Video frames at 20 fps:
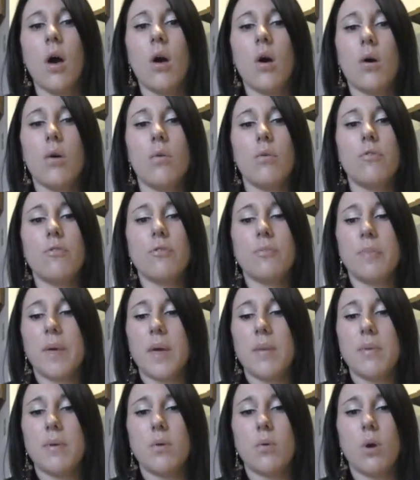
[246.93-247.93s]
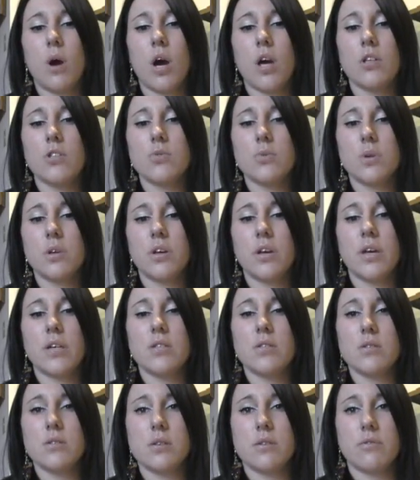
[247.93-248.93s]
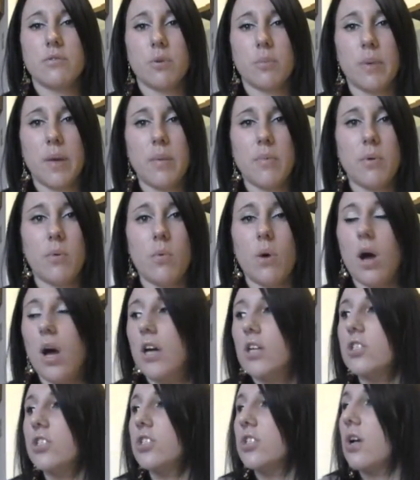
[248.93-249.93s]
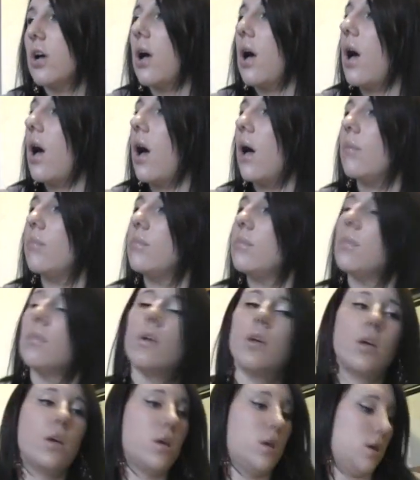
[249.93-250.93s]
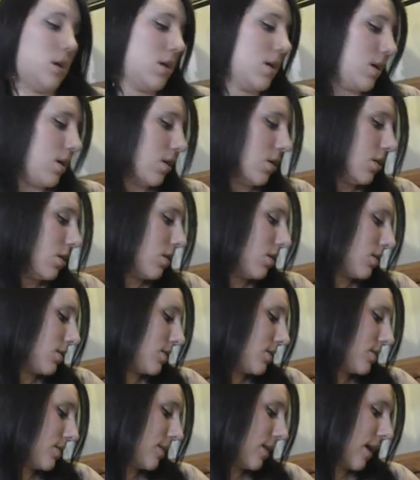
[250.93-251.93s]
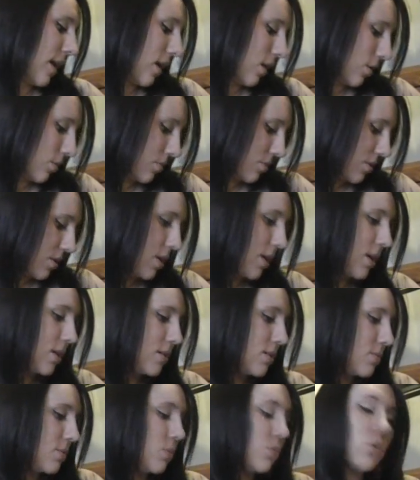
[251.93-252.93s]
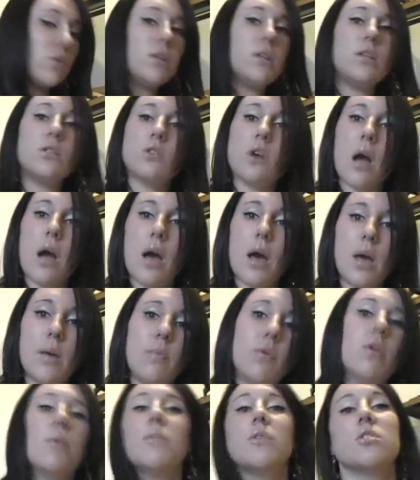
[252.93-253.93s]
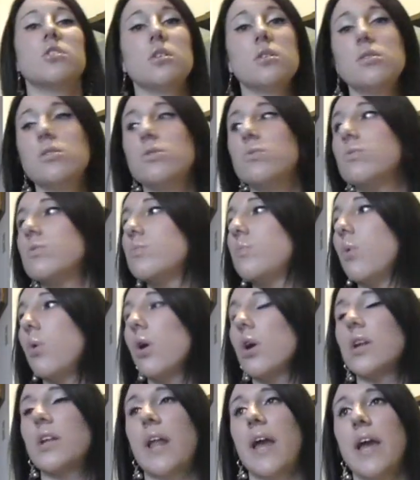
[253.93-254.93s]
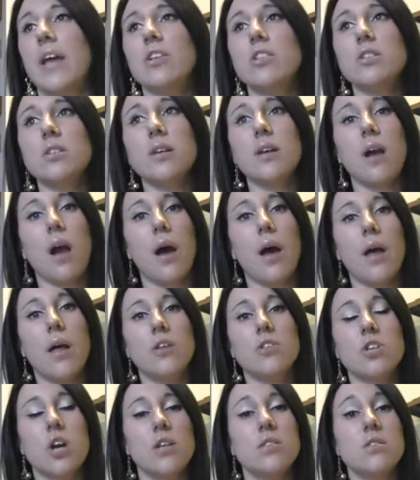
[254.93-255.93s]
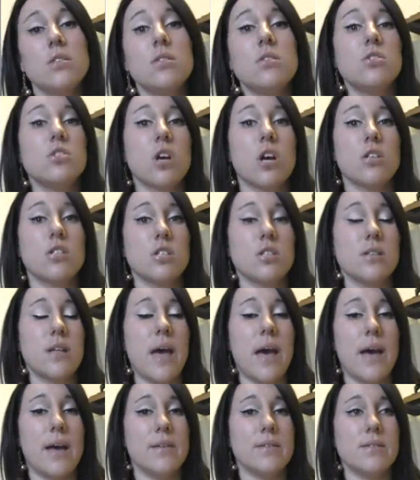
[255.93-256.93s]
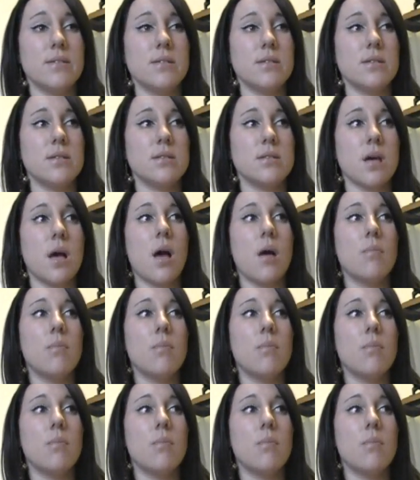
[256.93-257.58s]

Oh, for baby wash. What are you guys using for baby wash? Her scalp has been really dry pretty much since she was born, and I actually got, Johnson & Johnson has this